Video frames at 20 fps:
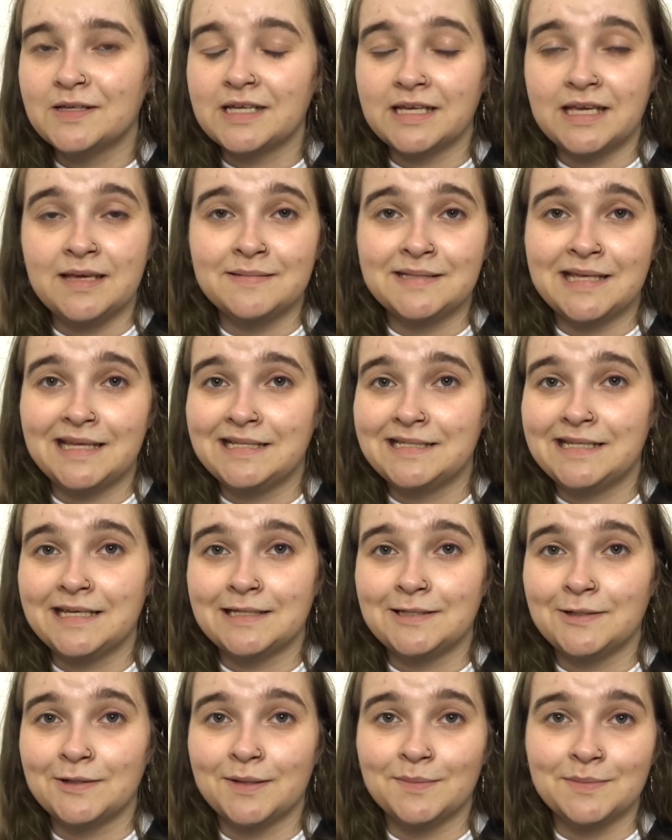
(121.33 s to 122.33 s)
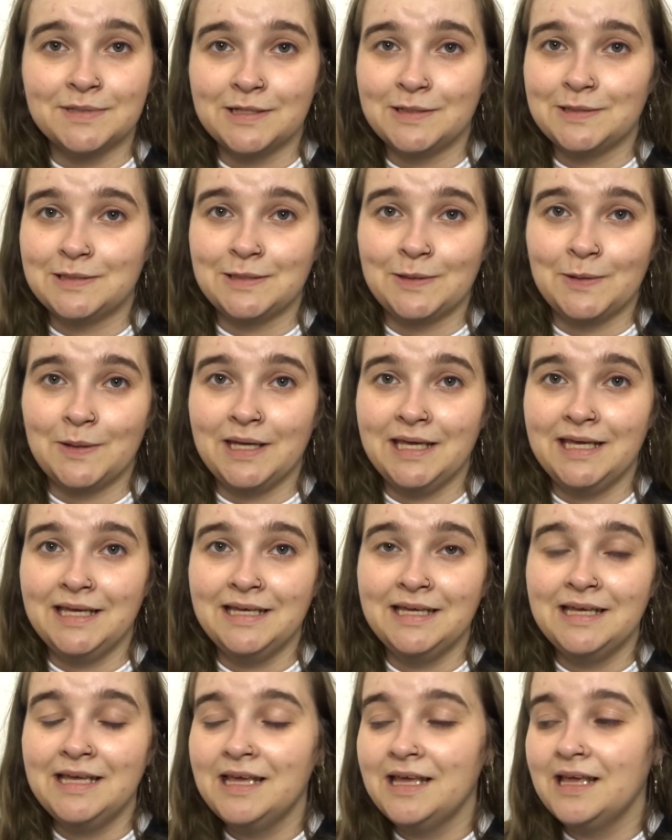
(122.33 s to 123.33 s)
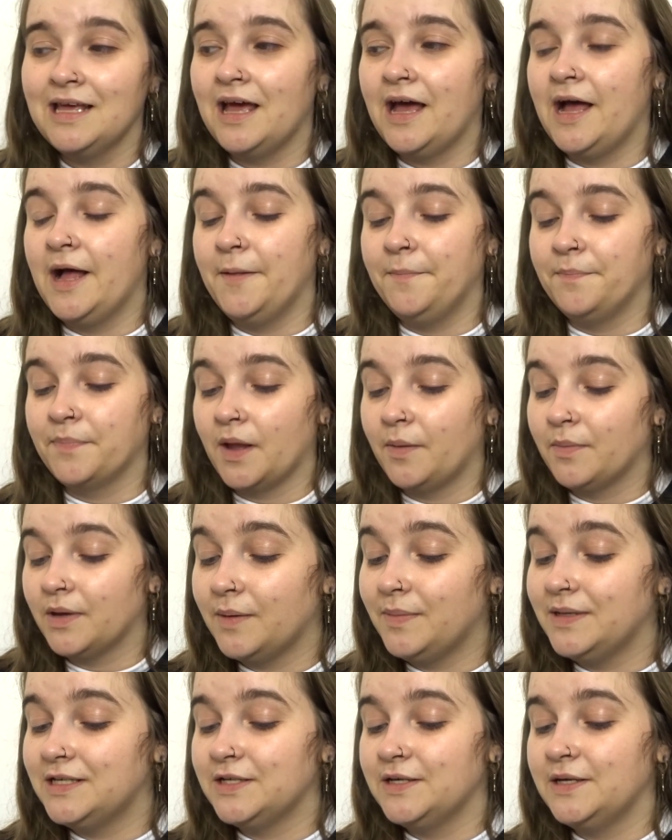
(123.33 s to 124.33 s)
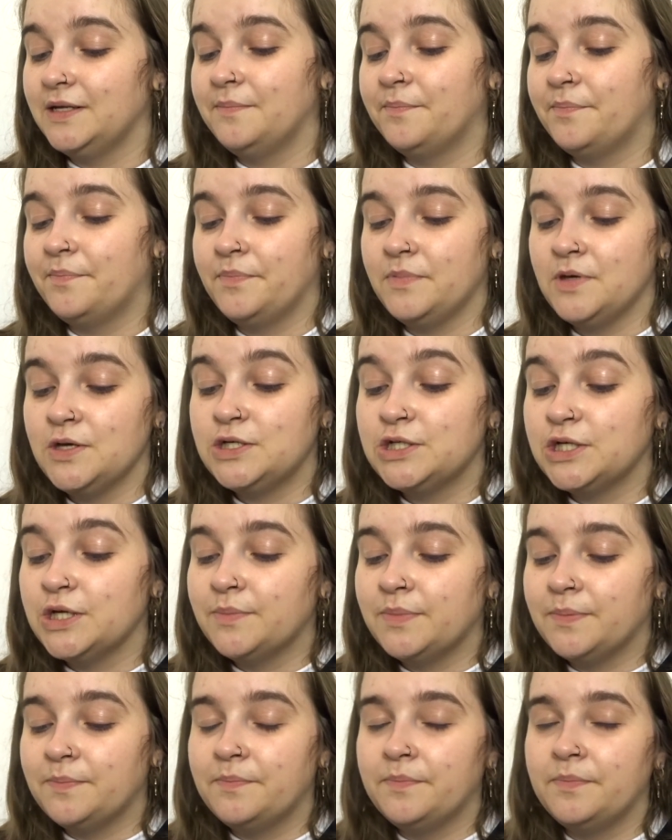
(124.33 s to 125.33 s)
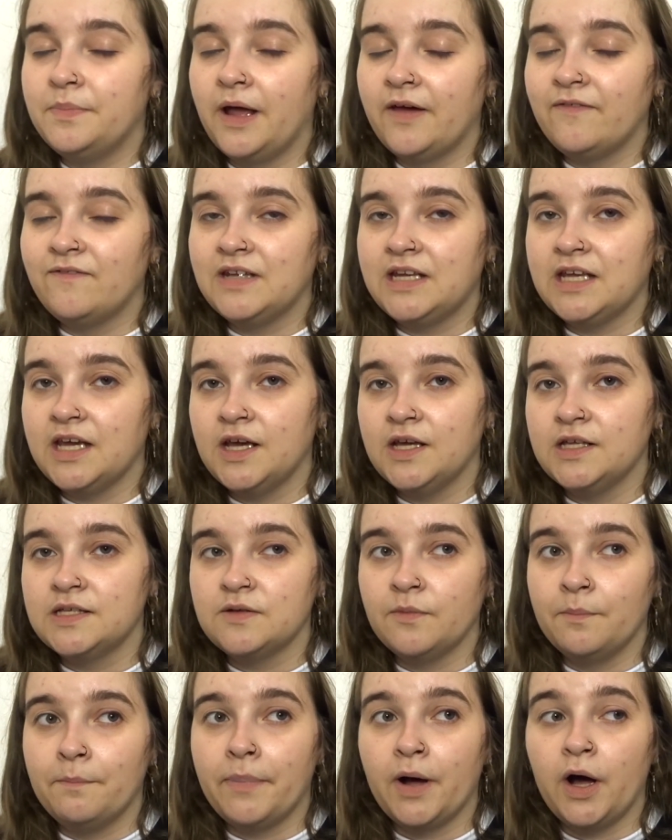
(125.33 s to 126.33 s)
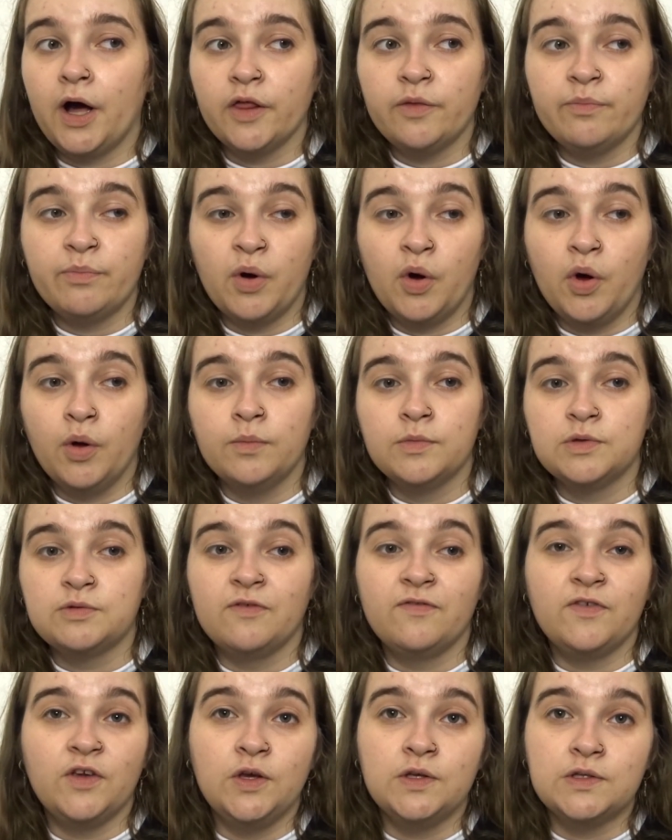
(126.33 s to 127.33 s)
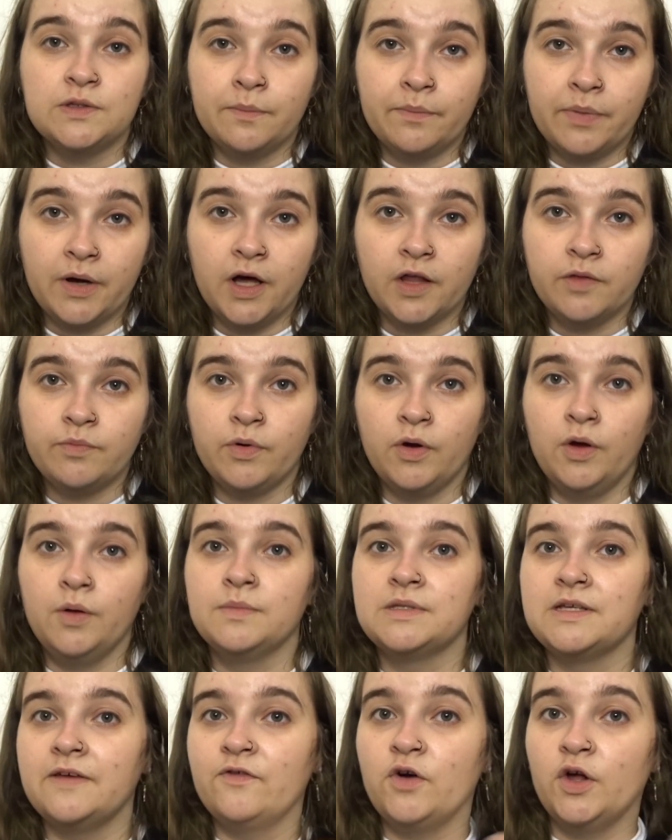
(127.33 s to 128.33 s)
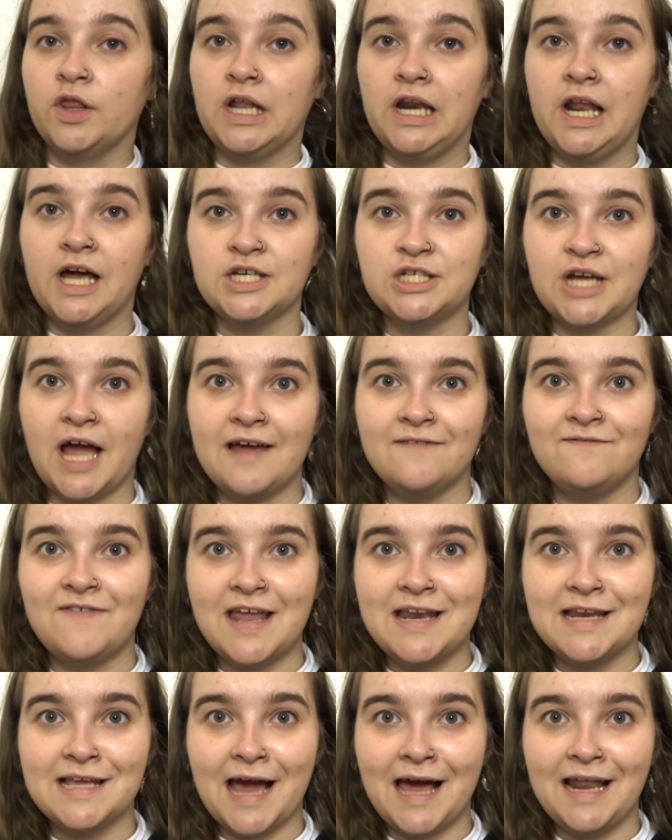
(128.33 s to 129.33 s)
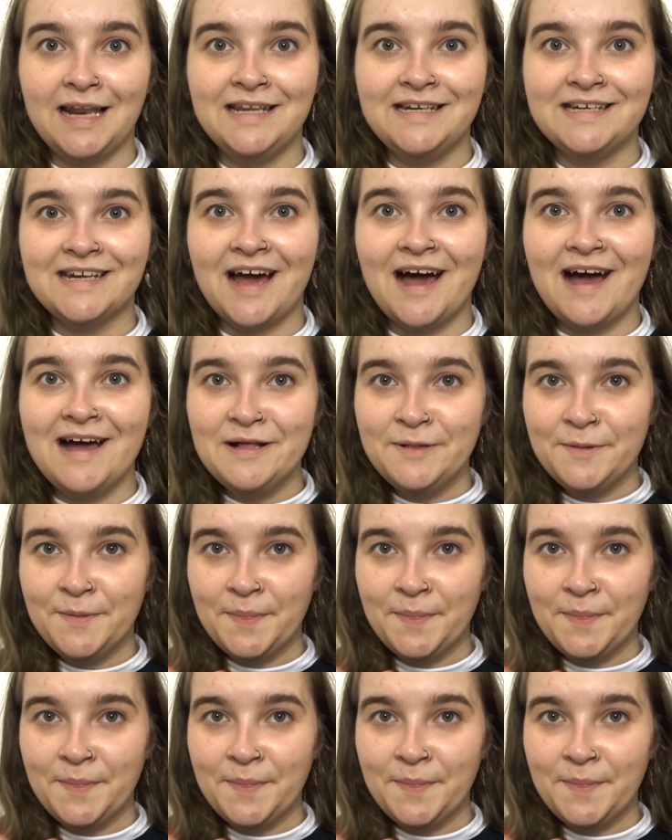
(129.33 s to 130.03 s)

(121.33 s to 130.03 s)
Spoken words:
I keep saying TikTok, I'm so sorry. I'm going doing YouTube like videos on bath bombs, reviews on bath bombs. I've got the Lush advent calendar.